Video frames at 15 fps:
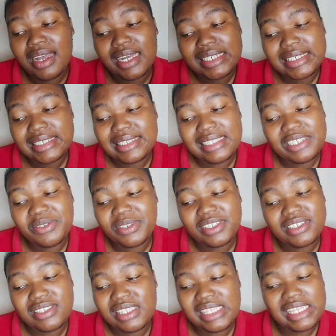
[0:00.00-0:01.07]
Ugh, this
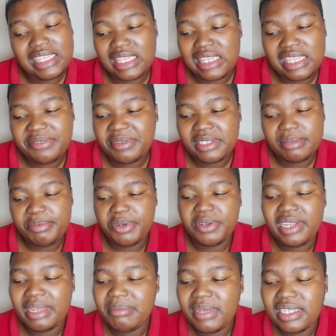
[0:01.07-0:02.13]
was this was
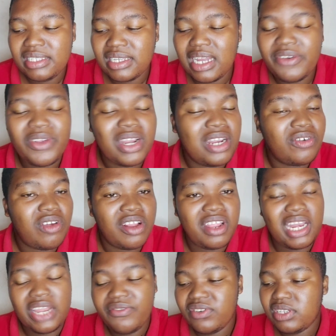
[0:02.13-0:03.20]
pretty amazing. Ariana
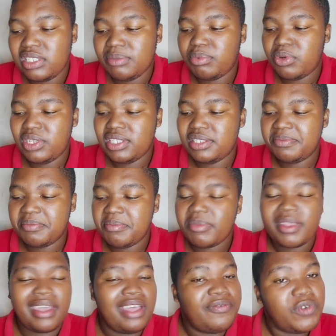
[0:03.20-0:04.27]
Grande never disappoints.
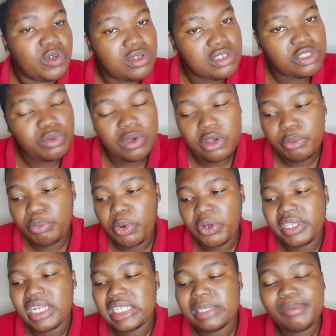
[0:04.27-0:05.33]
Her vocals were on
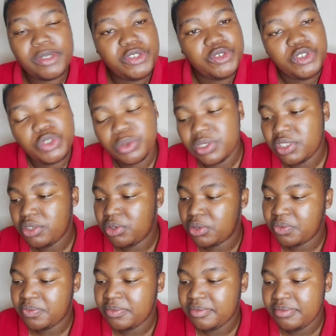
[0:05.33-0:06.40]
point as per usual, you
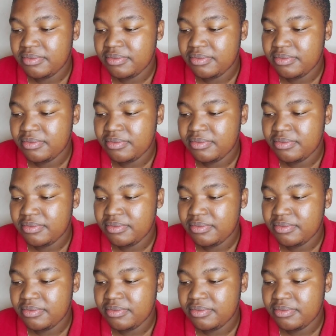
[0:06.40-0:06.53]
know.